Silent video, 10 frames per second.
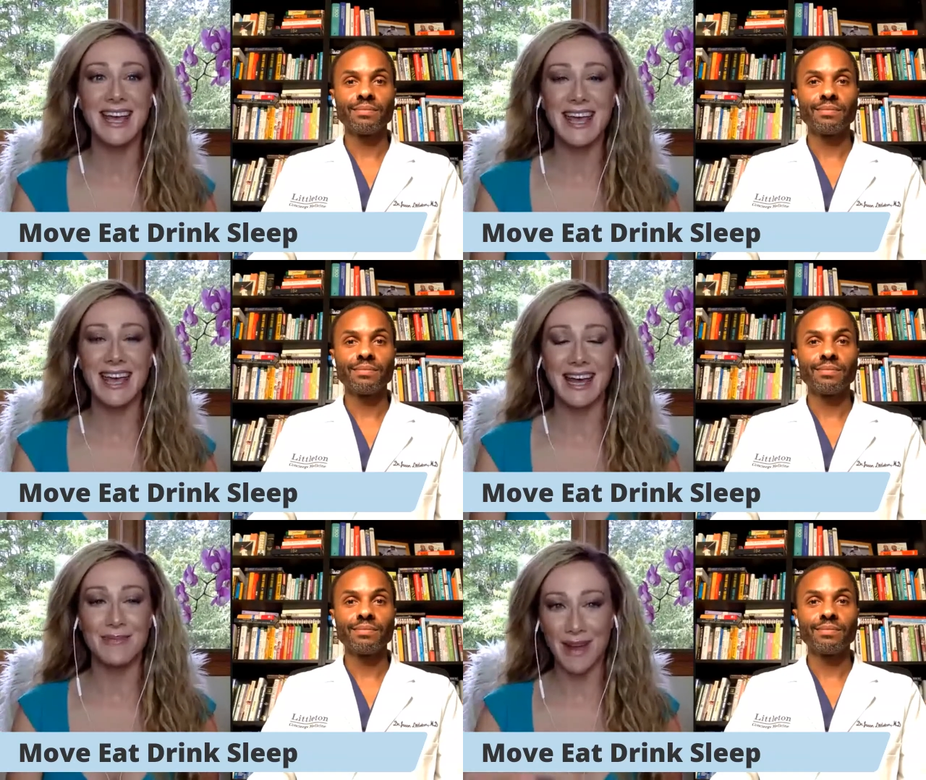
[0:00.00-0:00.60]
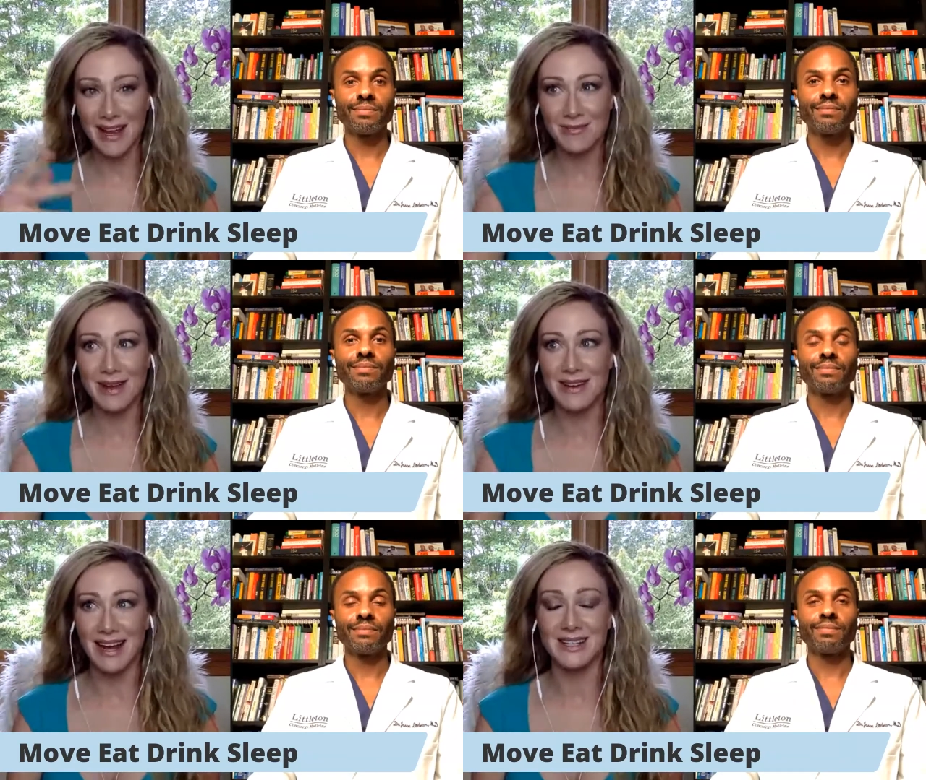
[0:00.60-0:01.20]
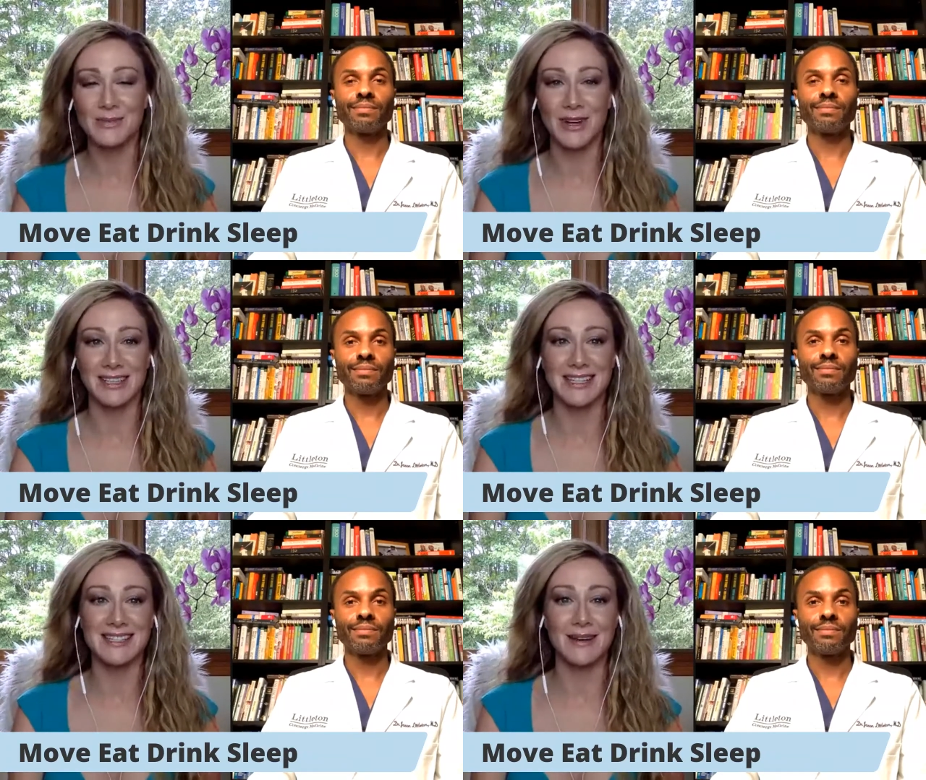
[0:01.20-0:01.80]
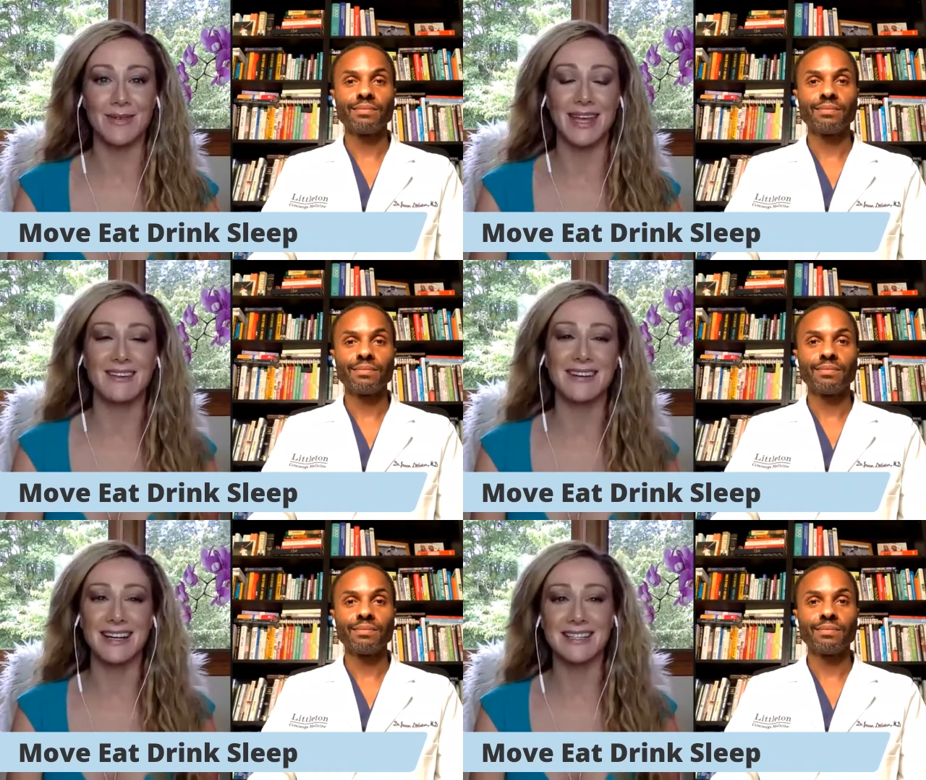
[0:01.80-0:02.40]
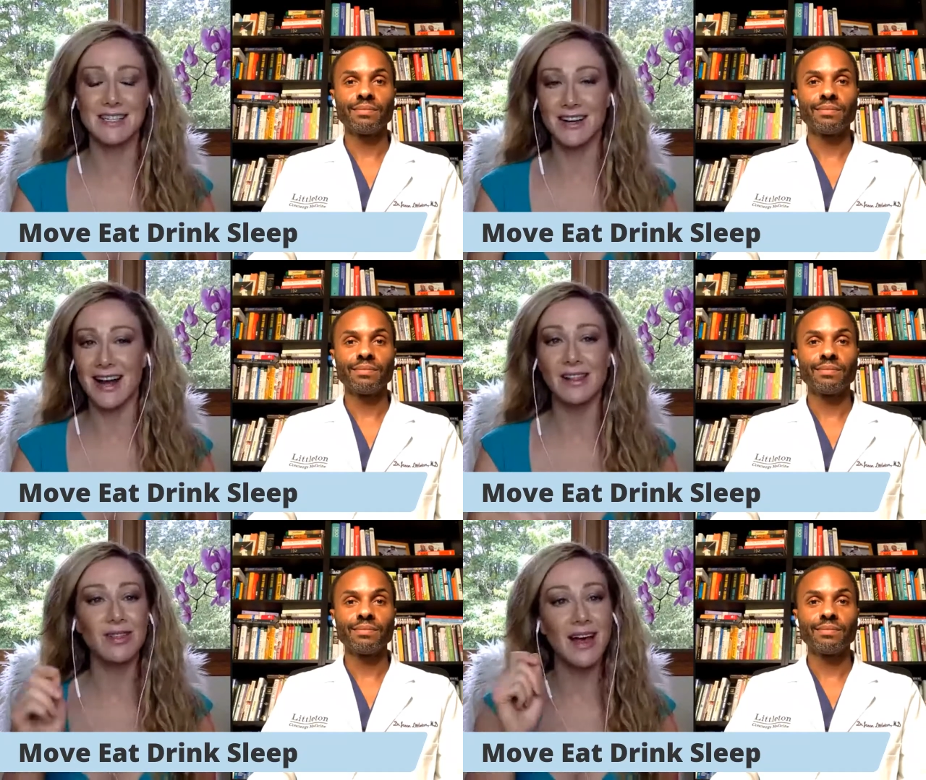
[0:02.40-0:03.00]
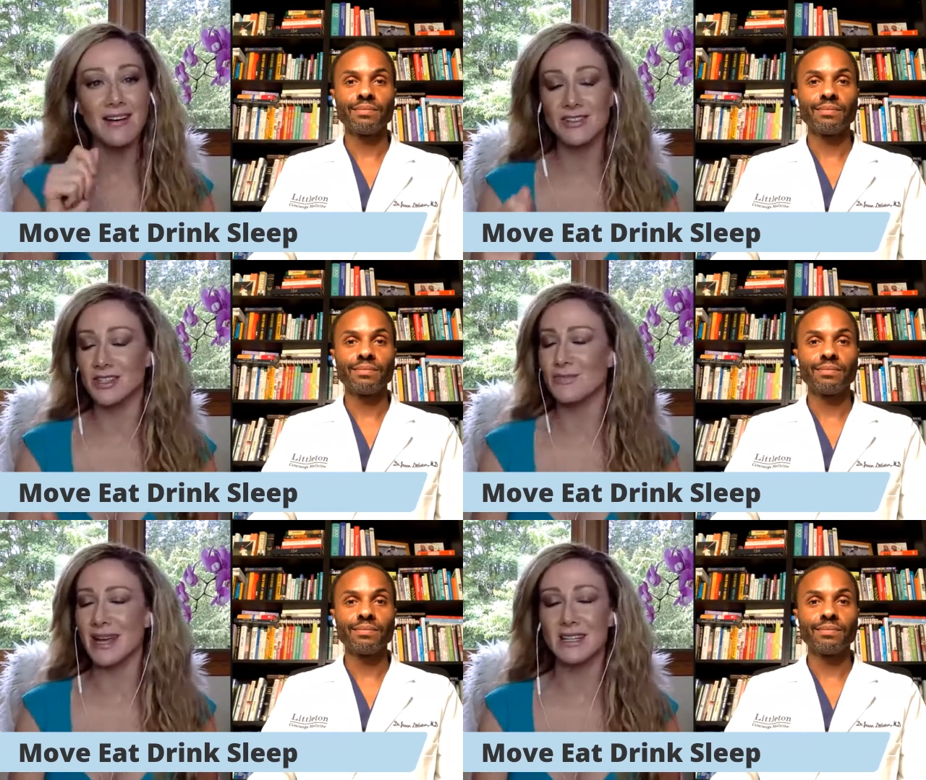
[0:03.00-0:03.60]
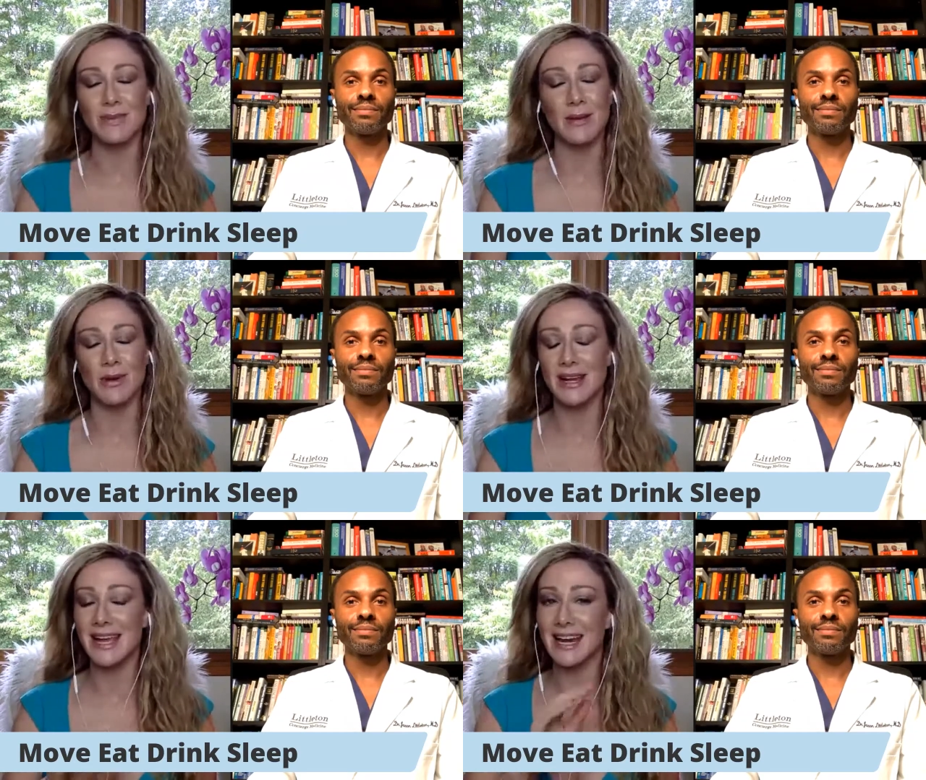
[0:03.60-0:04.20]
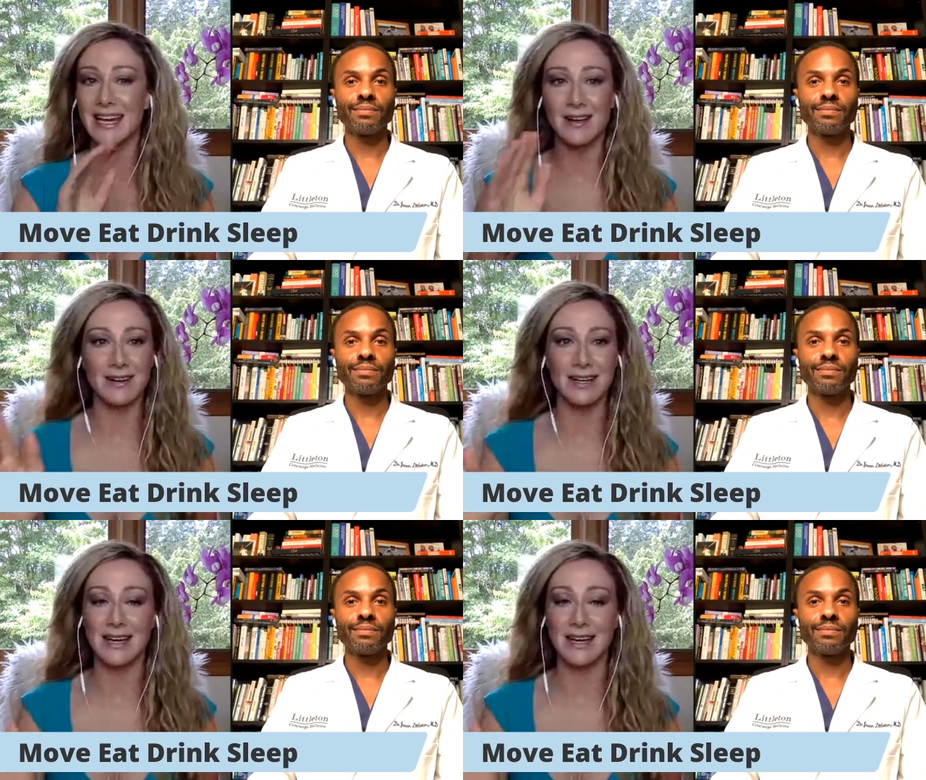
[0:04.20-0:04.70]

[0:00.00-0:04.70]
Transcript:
Speaker 1: and my my next book that's coming out next year. I love just pen to paper, getting out in